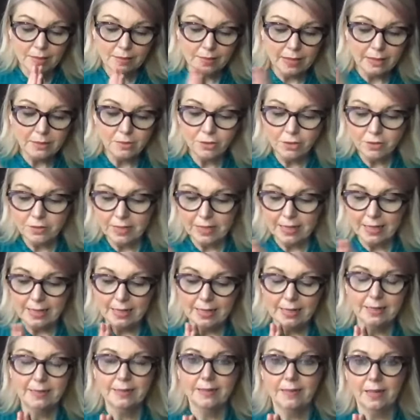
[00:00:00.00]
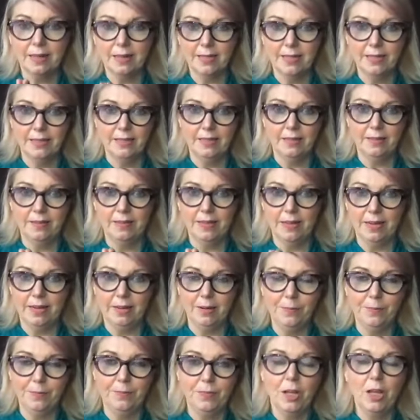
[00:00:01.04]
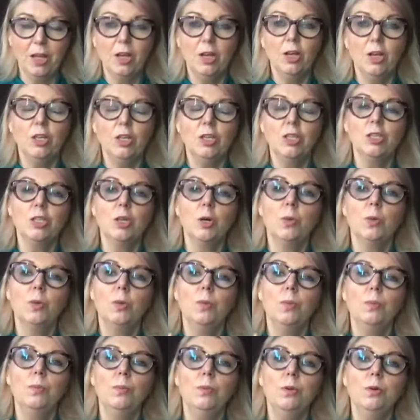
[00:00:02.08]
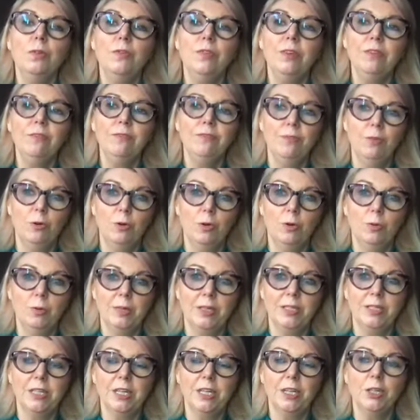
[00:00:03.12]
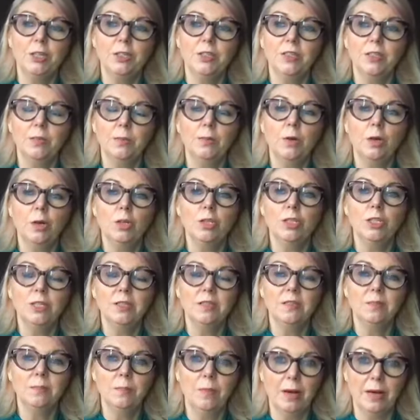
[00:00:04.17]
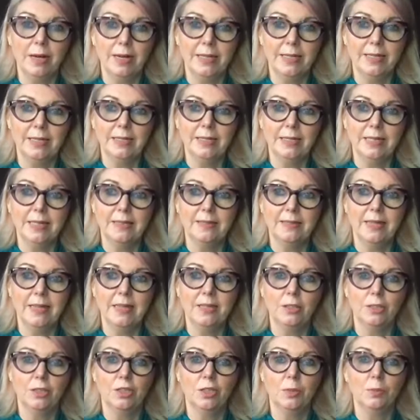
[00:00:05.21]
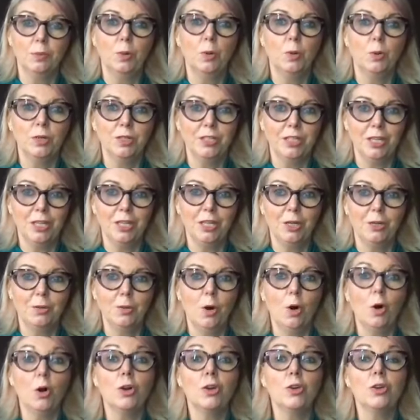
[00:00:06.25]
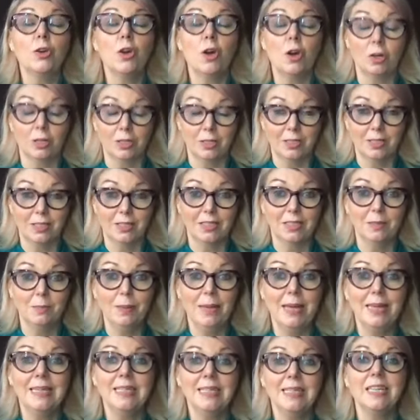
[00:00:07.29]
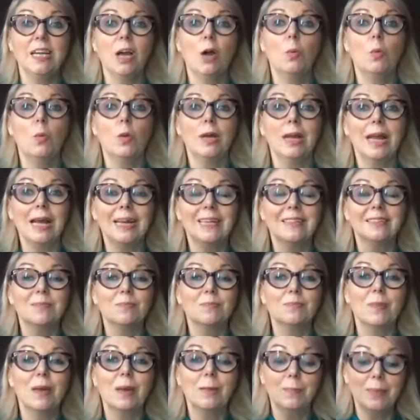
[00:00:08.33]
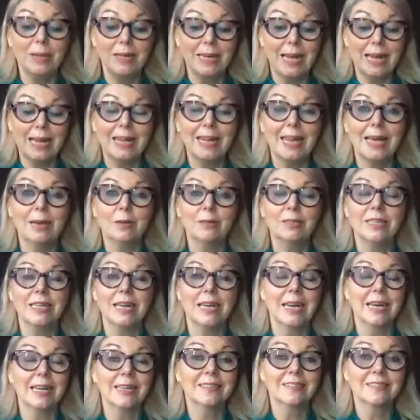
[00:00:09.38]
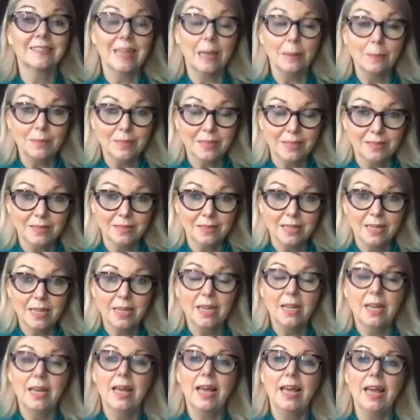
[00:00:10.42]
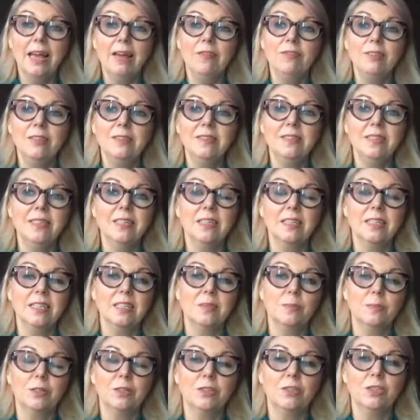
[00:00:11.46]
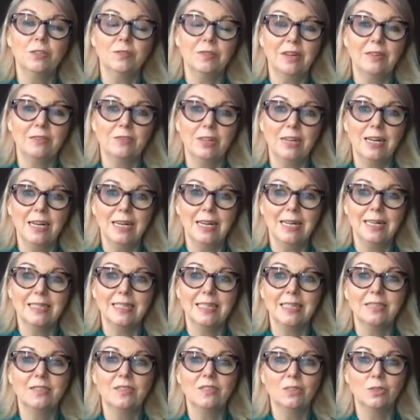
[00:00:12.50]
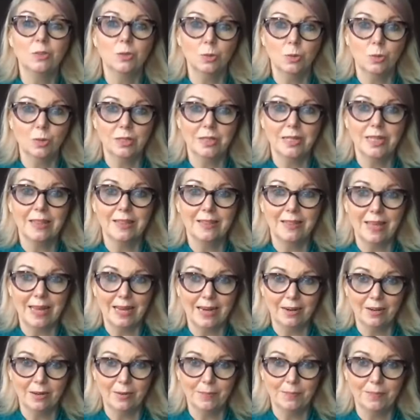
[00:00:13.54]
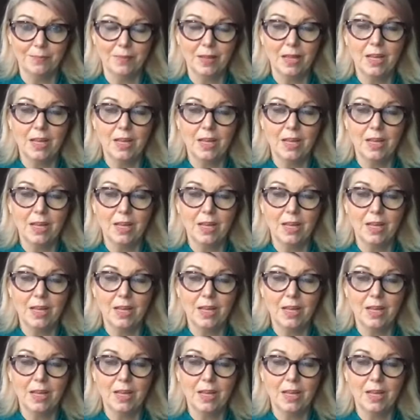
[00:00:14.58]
that's just a little aside there. So moving forward, your subconscious mind is either supporting you or not, depending on what has been allowed in and accepted. Every single experience you've ever had is stored there.